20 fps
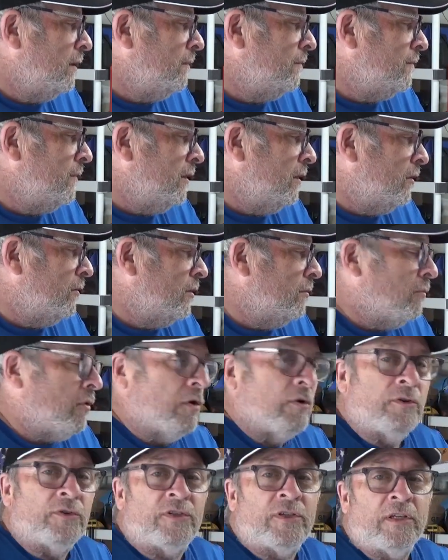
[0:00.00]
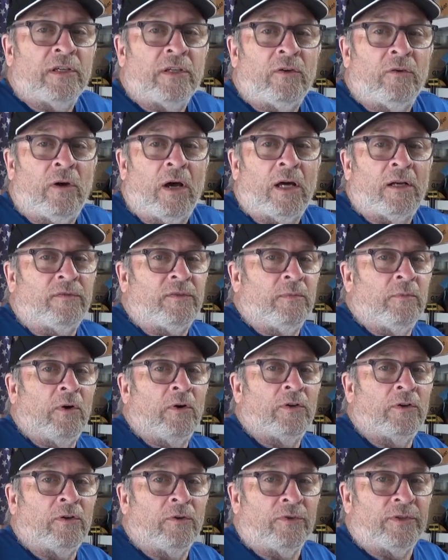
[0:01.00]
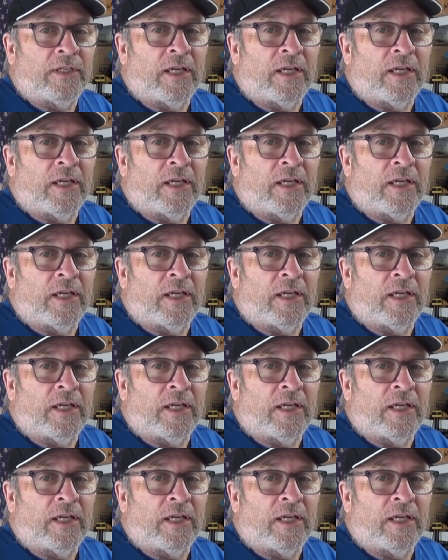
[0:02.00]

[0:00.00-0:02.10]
You know, the motors can go out. If the motor goes